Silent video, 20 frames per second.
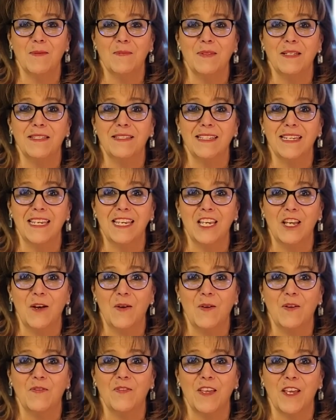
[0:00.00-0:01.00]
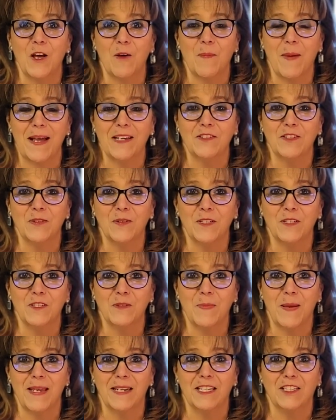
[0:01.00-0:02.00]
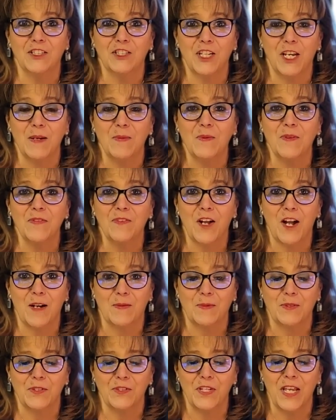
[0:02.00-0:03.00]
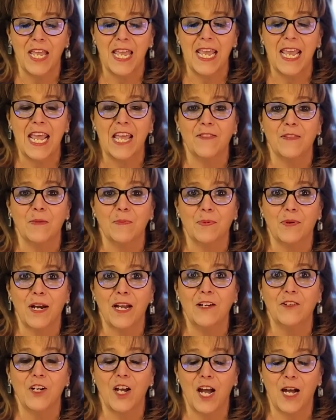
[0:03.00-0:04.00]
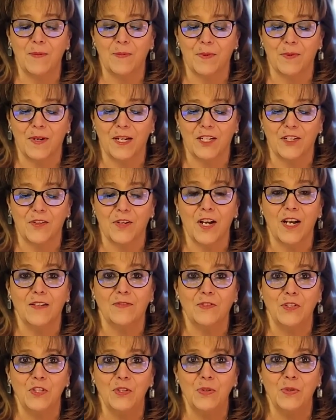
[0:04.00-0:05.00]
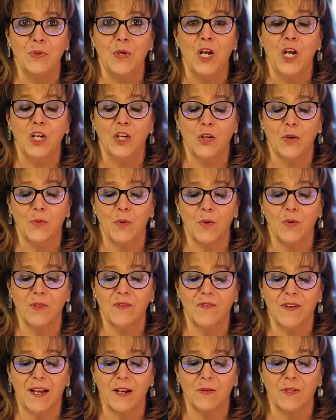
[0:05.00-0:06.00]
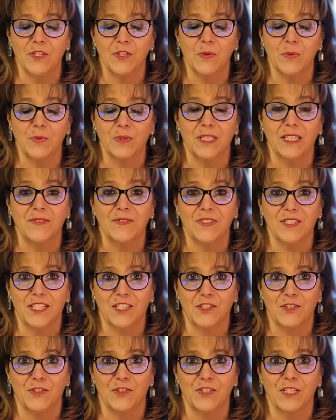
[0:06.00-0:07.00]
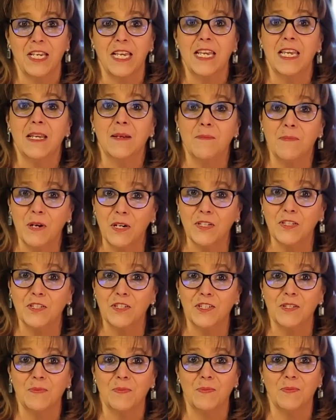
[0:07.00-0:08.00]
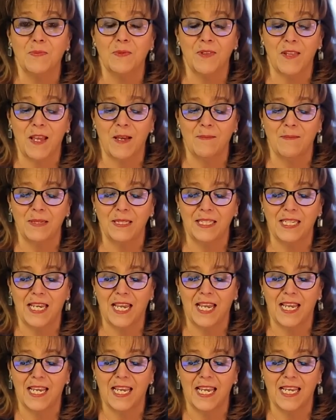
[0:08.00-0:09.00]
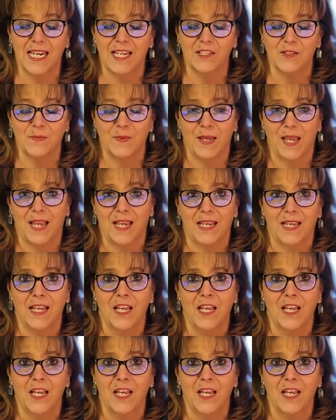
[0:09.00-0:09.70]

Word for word: the CEO of the El Paso Hispanic Chamber of Commerce and the proud operator of two coronavirus relief centers in partnership with MBDA and SBA.